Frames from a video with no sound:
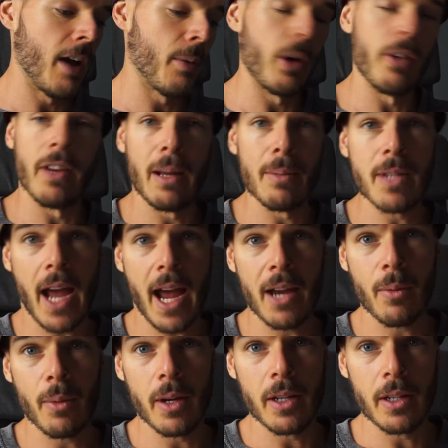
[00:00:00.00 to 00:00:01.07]
or even up to
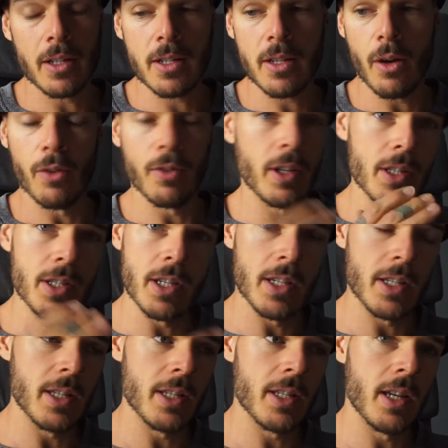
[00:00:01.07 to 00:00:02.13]
8 weeks of
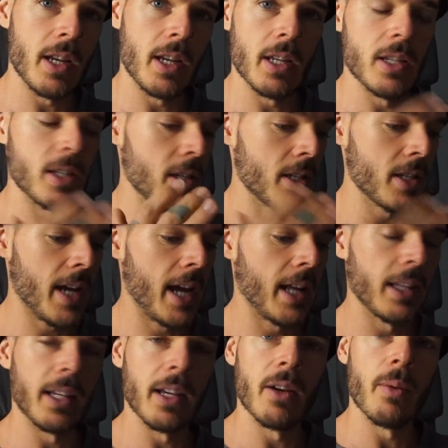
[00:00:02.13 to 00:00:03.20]
consistency and just
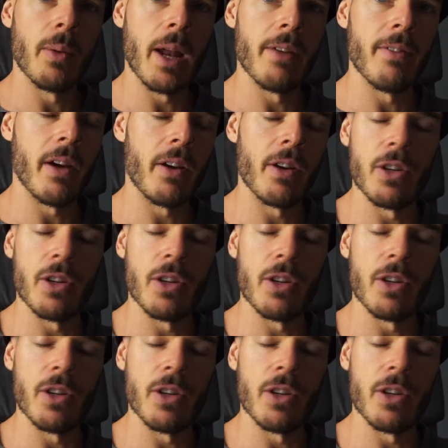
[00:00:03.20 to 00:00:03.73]
nailing it or whatever,